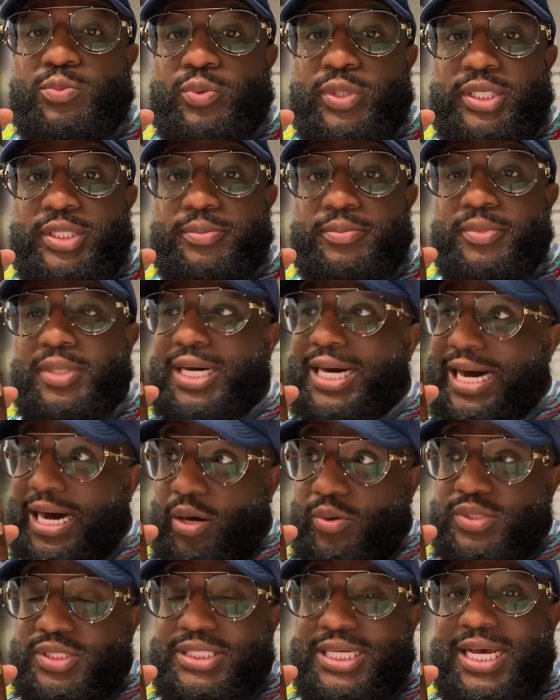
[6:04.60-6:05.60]
with him
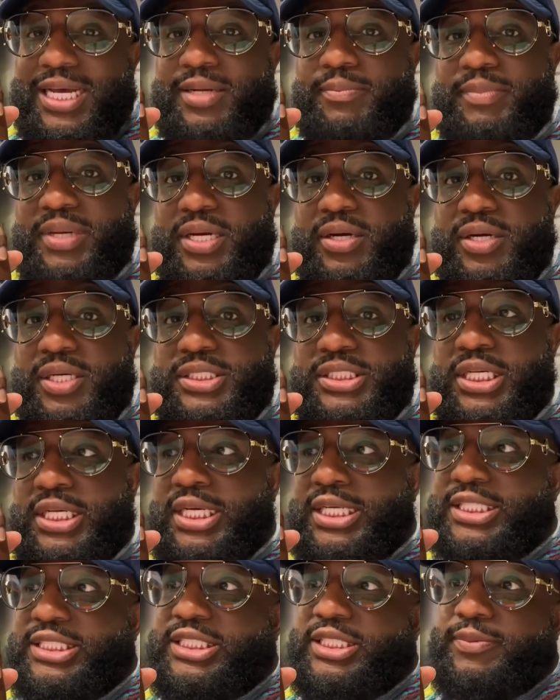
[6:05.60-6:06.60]
outside of marriage.
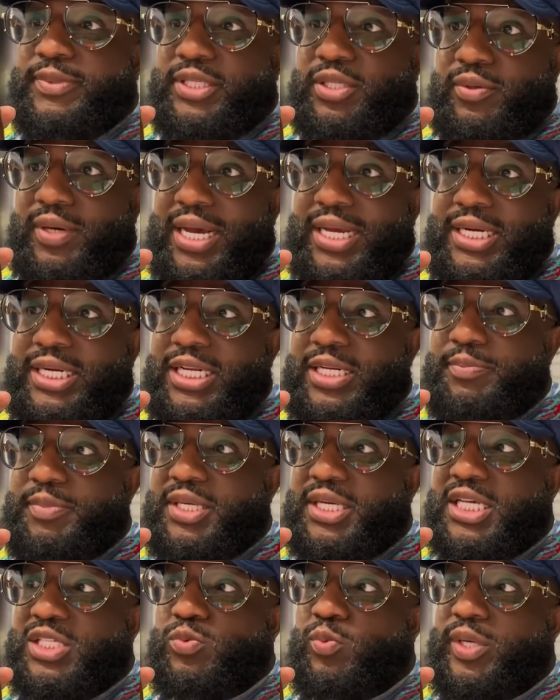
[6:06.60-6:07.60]
She regretted it
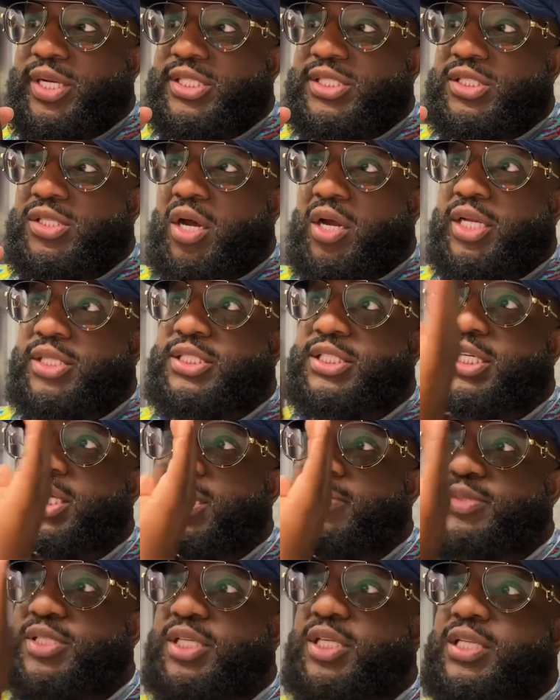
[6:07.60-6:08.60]
because when it started to
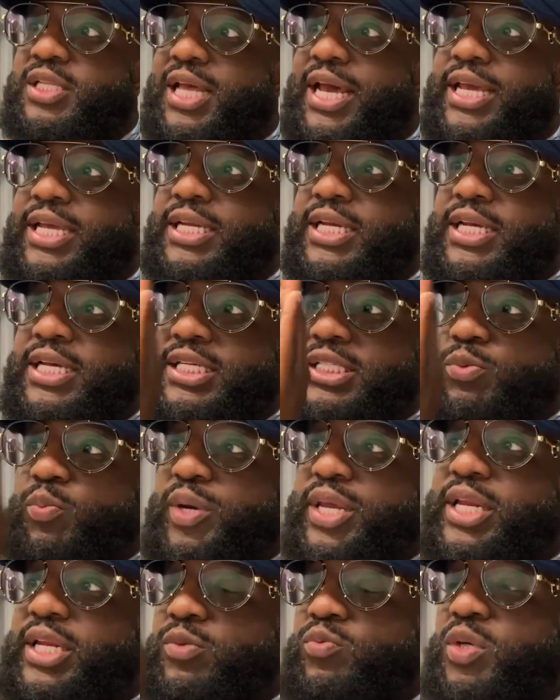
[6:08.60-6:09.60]
come to the light,
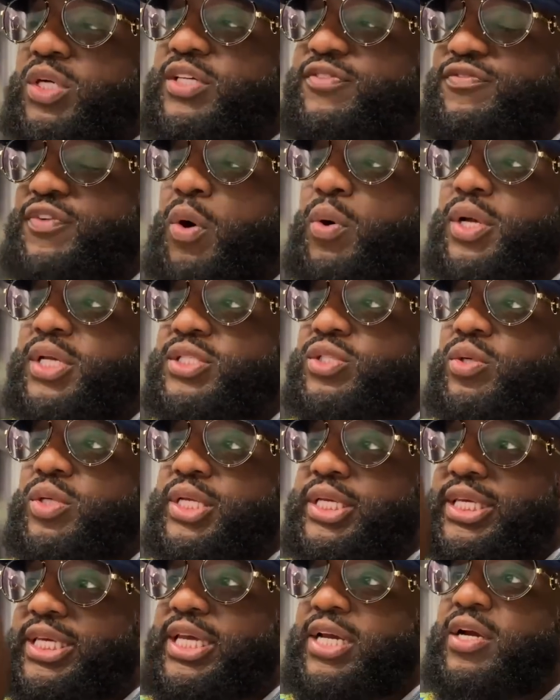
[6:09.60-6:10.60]
we didn't want to focus on
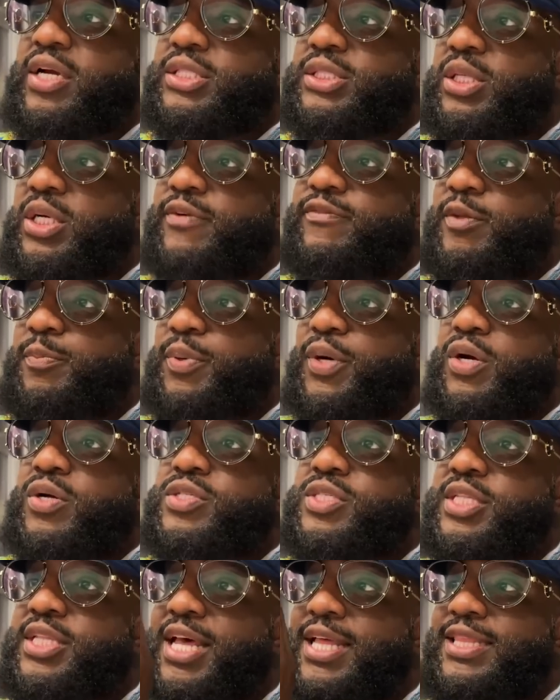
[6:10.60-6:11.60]
the character of the
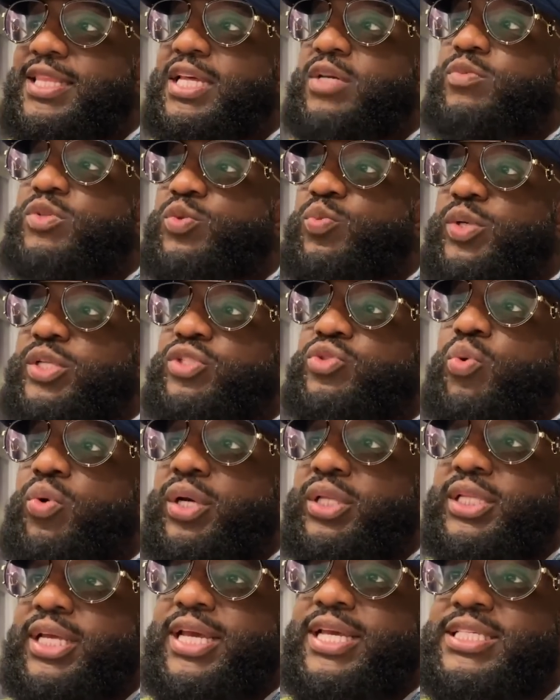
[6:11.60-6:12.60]
person that then was with
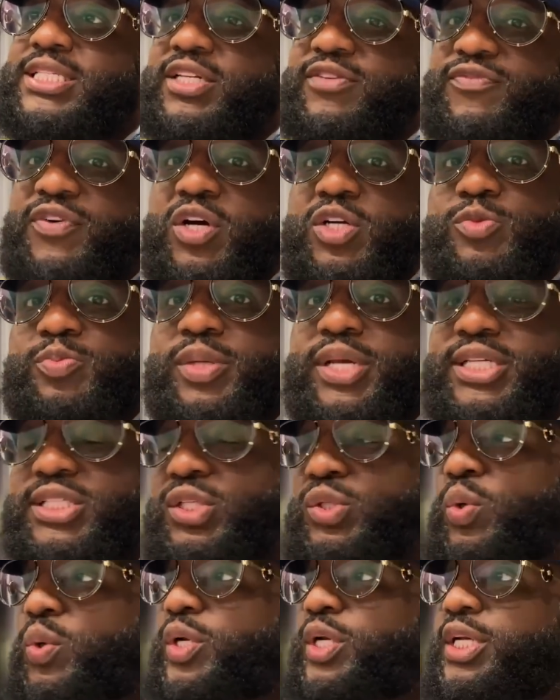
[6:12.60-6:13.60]
Tory Lanez in the first place
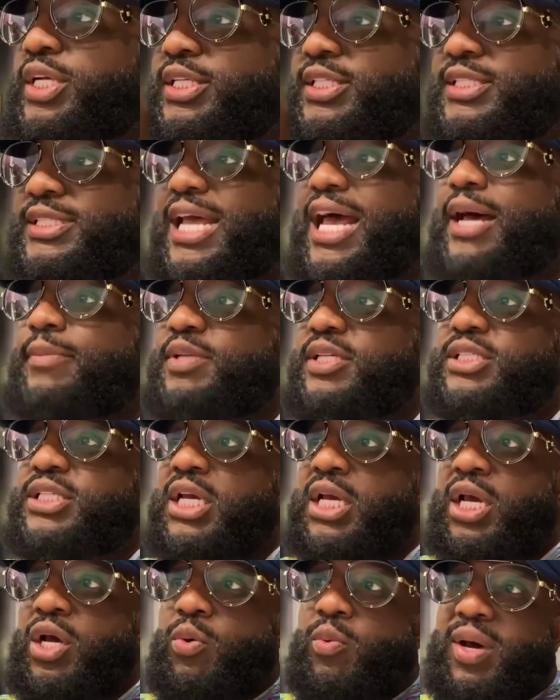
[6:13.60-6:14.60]
in order to establish
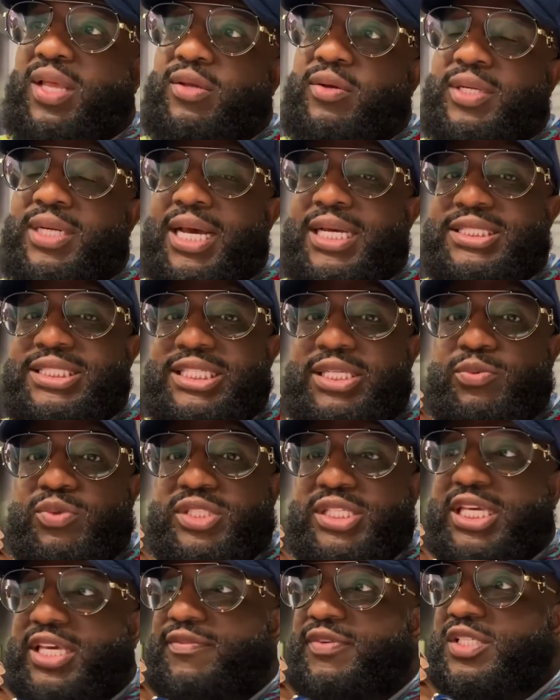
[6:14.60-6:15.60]
whether or not she
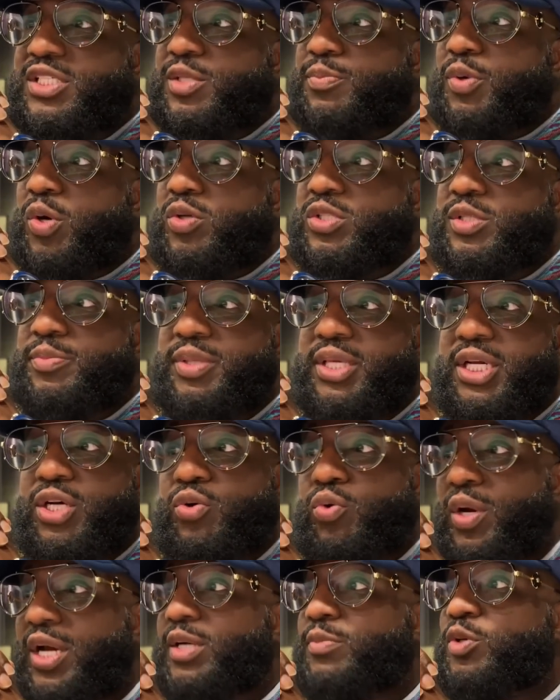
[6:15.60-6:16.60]
was even supposed to be a
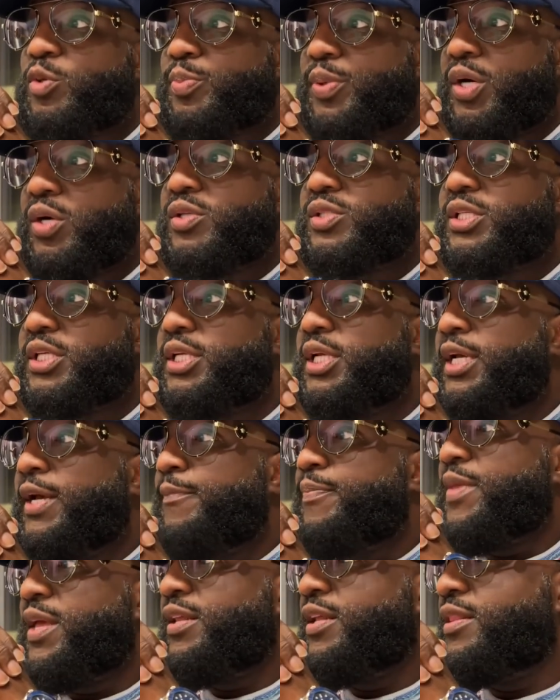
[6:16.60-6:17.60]
credible person
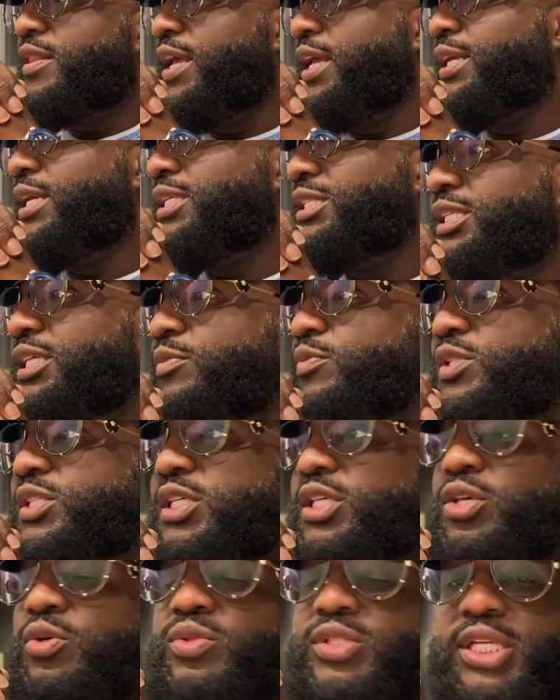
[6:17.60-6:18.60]
in the thing that she was
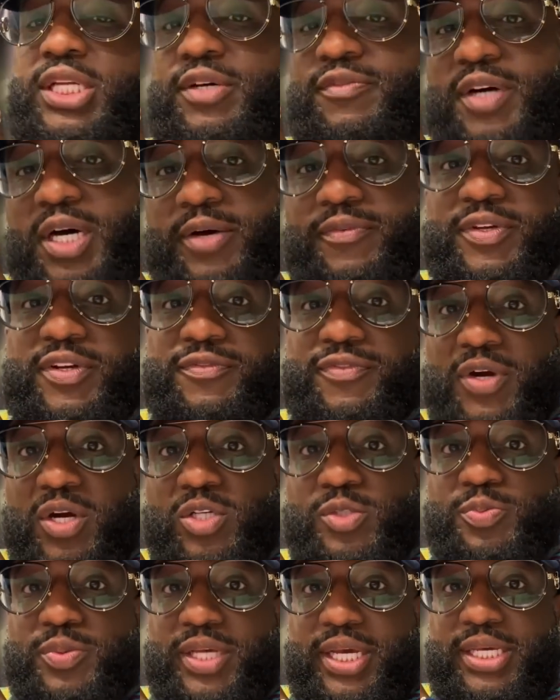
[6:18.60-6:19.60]
accusing him of in the
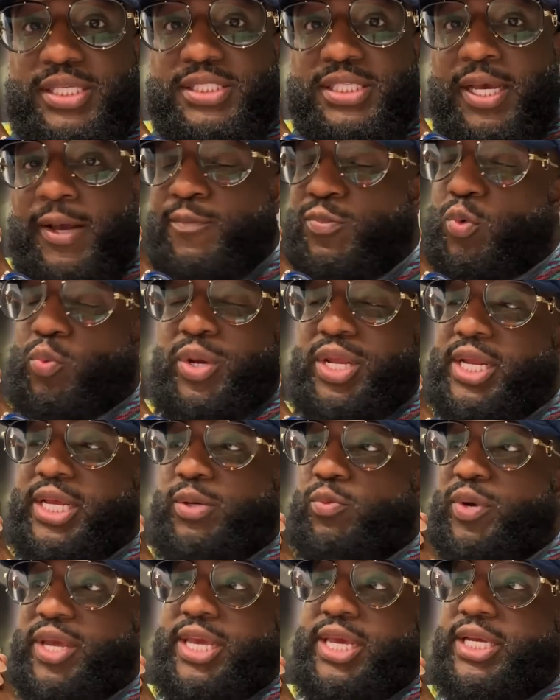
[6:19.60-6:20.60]
first place. We
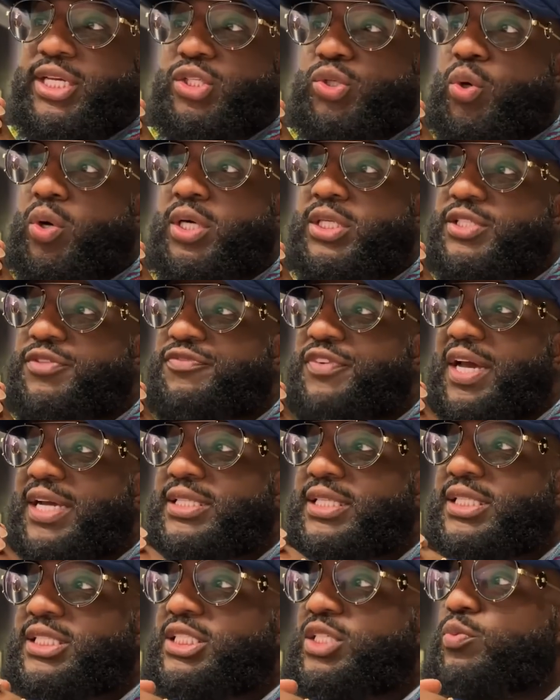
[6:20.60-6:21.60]
did we ignored the fact
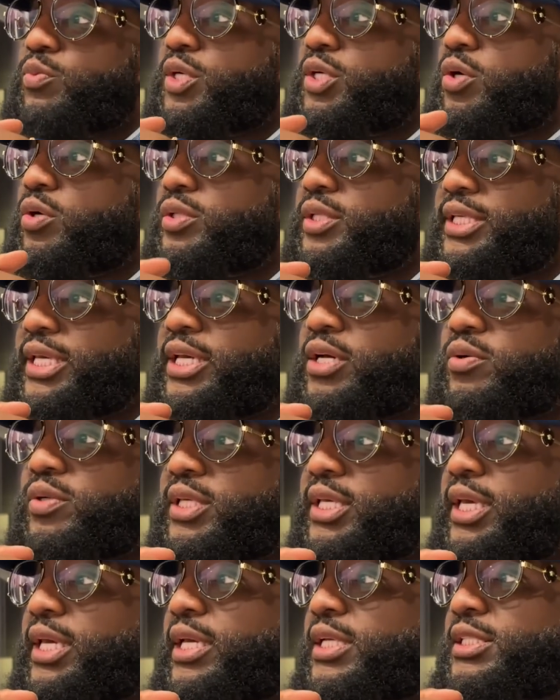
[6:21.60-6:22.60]
that she went on Gayle
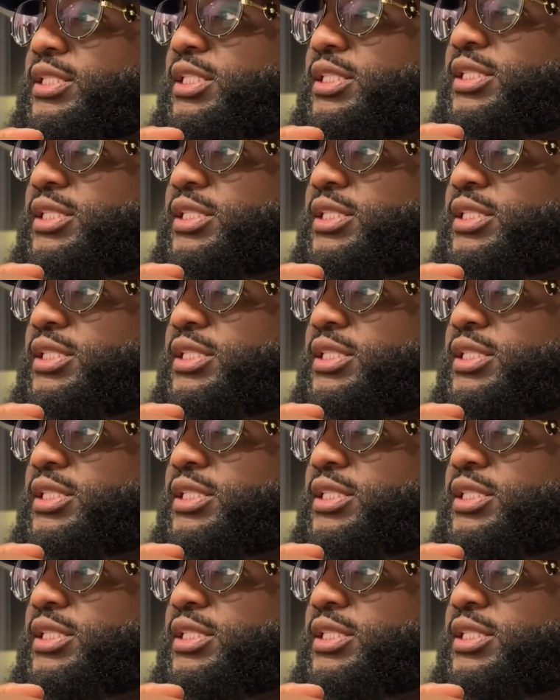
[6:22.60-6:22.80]
King and she